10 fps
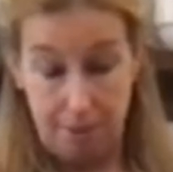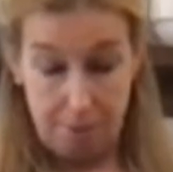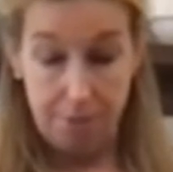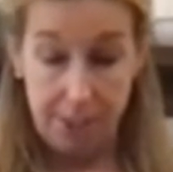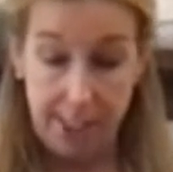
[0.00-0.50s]

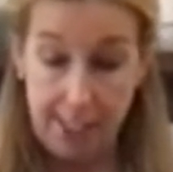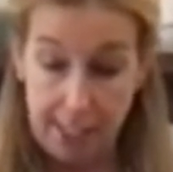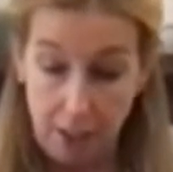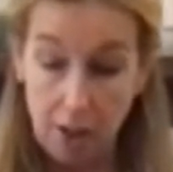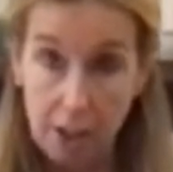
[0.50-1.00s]
really
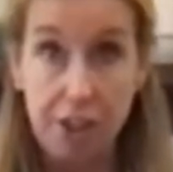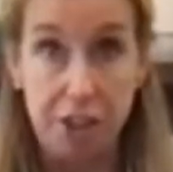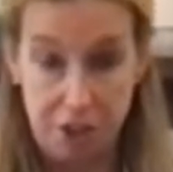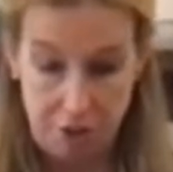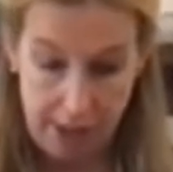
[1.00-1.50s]
encourage you
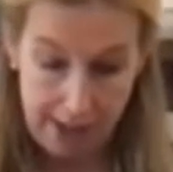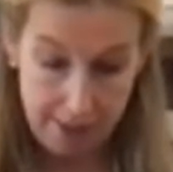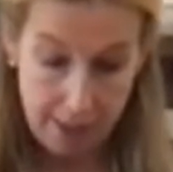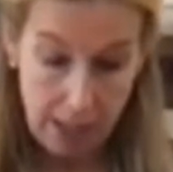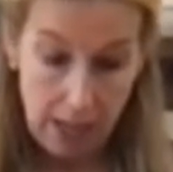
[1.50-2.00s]
to do that.
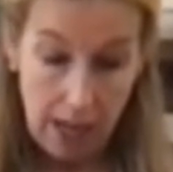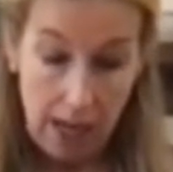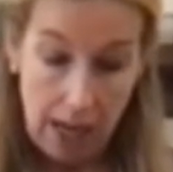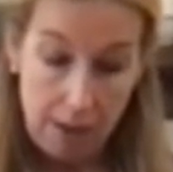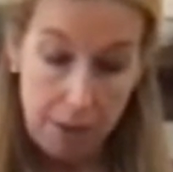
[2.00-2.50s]

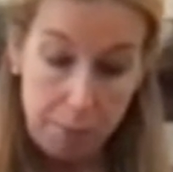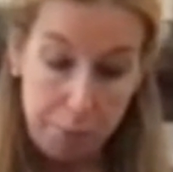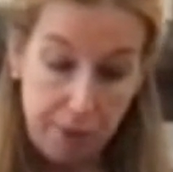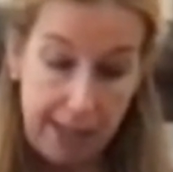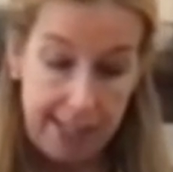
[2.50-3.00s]
The
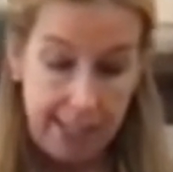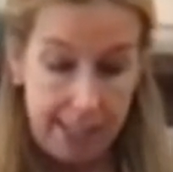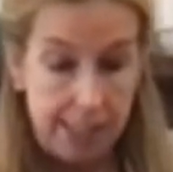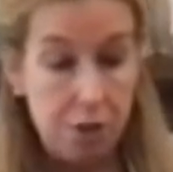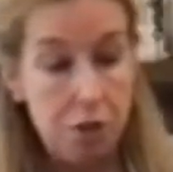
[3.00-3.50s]
breading
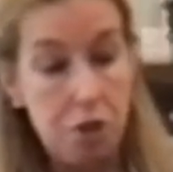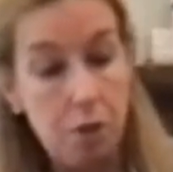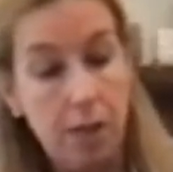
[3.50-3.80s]
is 2